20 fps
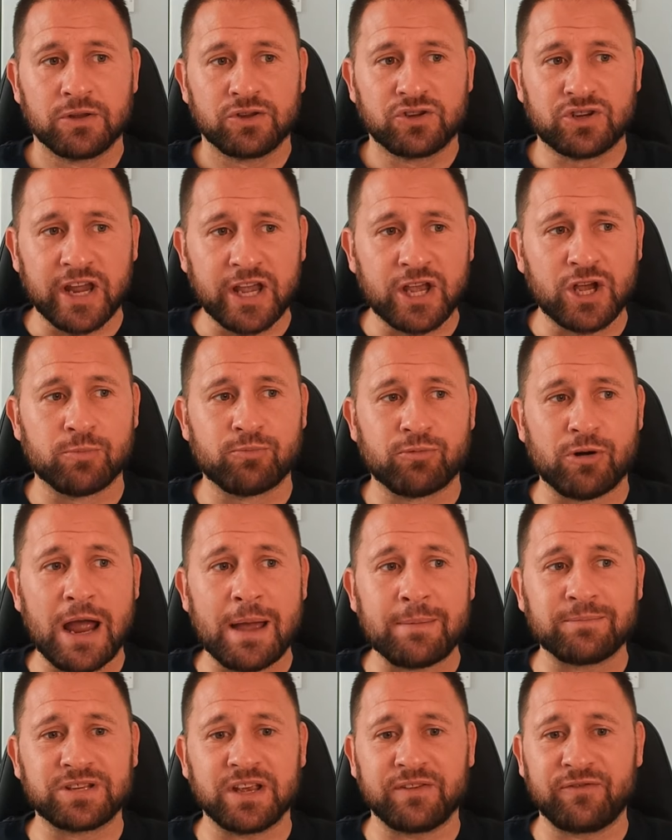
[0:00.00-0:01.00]
Jacob
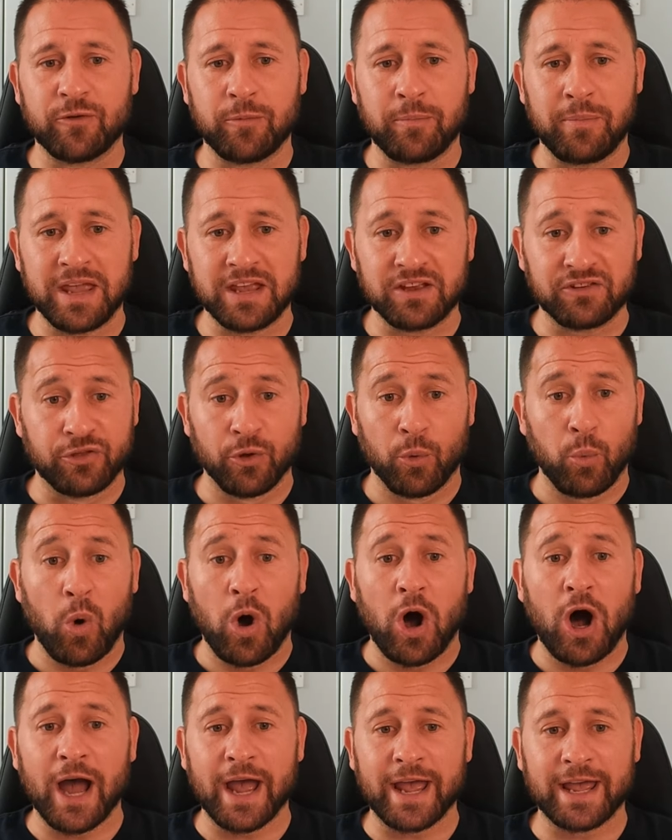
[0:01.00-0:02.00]
Ramsey, for me, is the
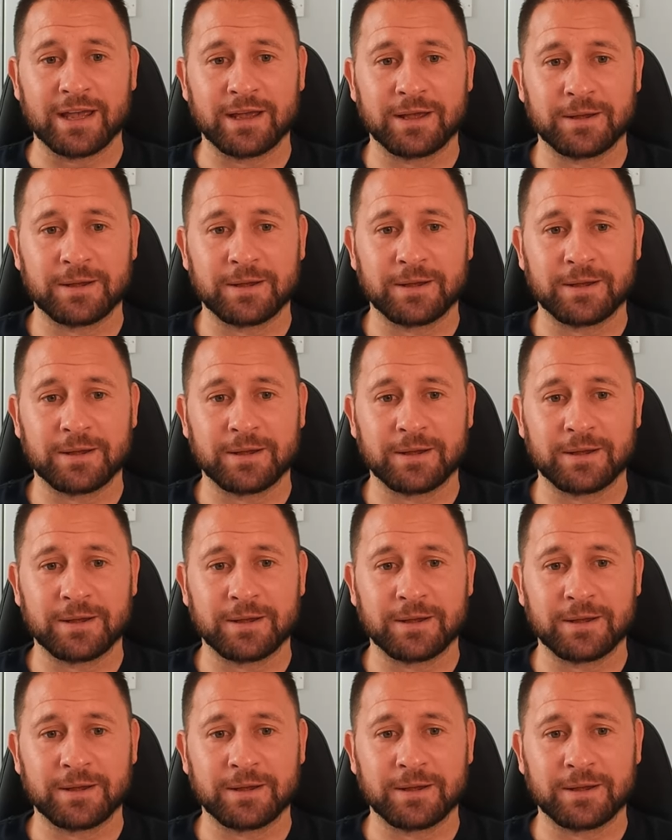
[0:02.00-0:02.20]
why.